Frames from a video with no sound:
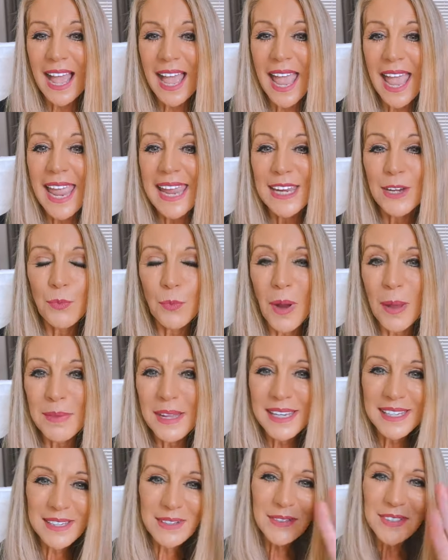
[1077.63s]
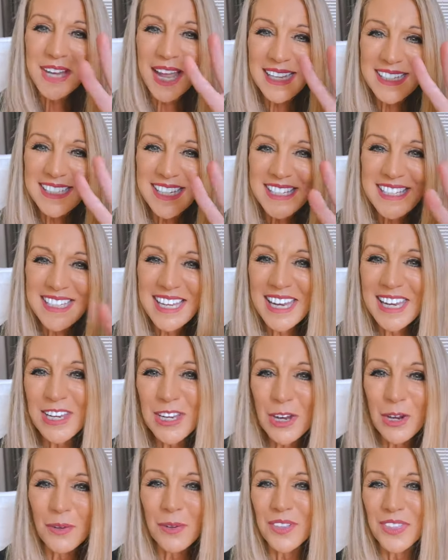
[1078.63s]
8 women, nice to see
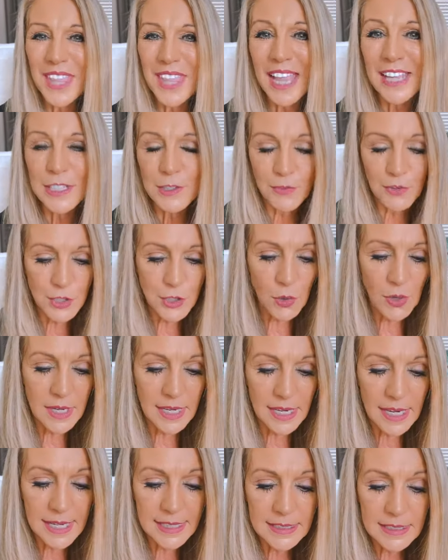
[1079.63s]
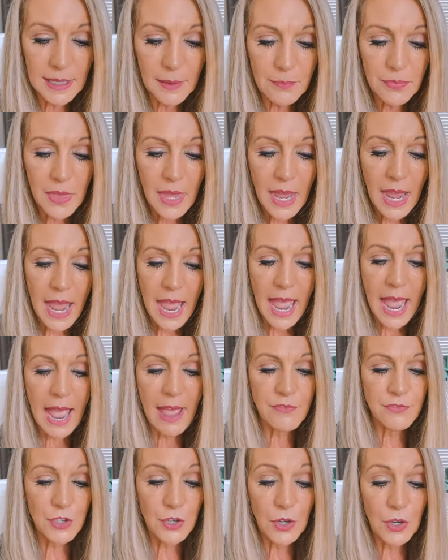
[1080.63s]
you. Thanks for joining us.
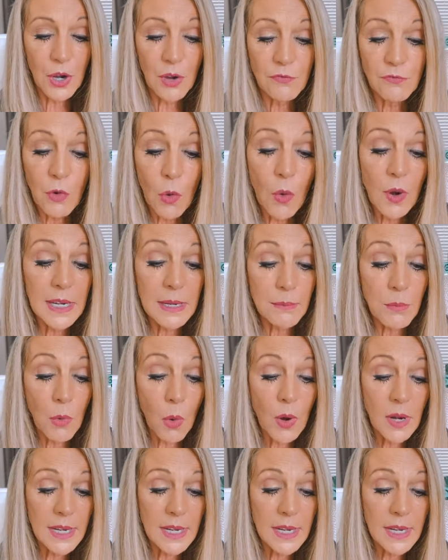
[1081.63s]
After 40 more